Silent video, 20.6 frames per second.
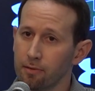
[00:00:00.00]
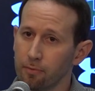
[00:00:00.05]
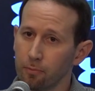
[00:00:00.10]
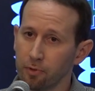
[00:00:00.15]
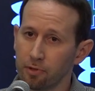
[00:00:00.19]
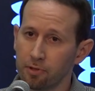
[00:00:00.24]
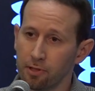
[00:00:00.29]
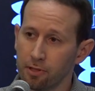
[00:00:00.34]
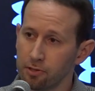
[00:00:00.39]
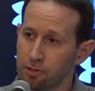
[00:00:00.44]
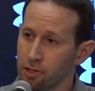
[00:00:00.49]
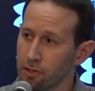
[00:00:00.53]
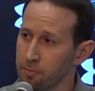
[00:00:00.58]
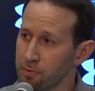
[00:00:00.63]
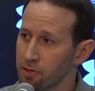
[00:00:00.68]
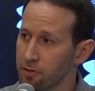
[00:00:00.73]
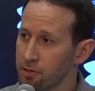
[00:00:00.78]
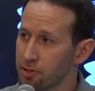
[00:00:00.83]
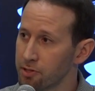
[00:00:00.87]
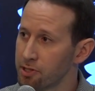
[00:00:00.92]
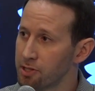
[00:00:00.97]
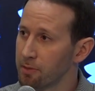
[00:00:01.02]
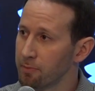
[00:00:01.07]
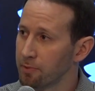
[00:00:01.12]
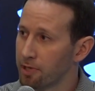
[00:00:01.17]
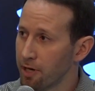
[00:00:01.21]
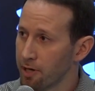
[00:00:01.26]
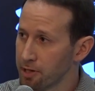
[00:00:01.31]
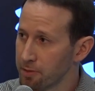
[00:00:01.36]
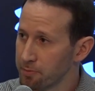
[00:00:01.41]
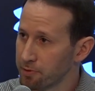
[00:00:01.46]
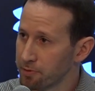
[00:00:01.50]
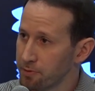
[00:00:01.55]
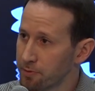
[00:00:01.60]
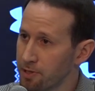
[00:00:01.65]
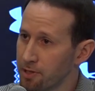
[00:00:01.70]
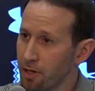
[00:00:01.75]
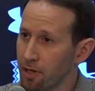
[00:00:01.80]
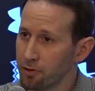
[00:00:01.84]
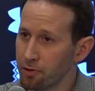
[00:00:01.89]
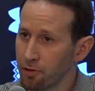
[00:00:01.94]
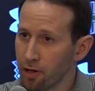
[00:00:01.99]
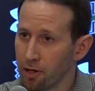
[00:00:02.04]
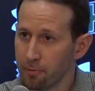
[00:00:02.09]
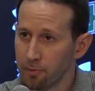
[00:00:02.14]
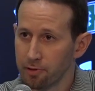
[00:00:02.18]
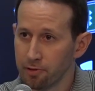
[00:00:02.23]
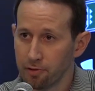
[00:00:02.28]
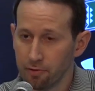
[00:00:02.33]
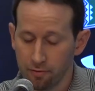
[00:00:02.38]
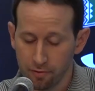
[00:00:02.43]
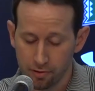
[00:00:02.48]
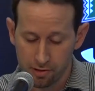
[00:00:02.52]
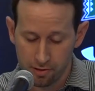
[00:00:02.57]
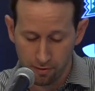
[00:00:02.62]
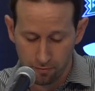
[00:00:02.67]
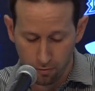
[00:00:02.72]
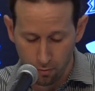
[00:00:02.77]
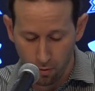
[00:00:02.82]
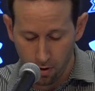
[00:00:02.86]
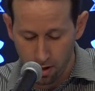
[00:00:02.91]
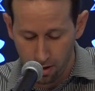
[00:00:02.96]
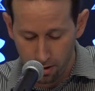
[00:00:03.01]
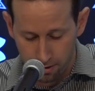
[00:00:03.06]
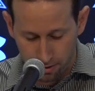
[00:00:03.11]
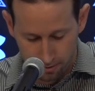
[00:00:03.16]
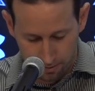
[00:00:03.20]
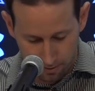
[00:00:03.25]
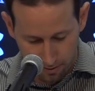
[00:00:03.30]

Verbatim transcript: with, in terms of the similarities between Under Armour and the University of Hawaii.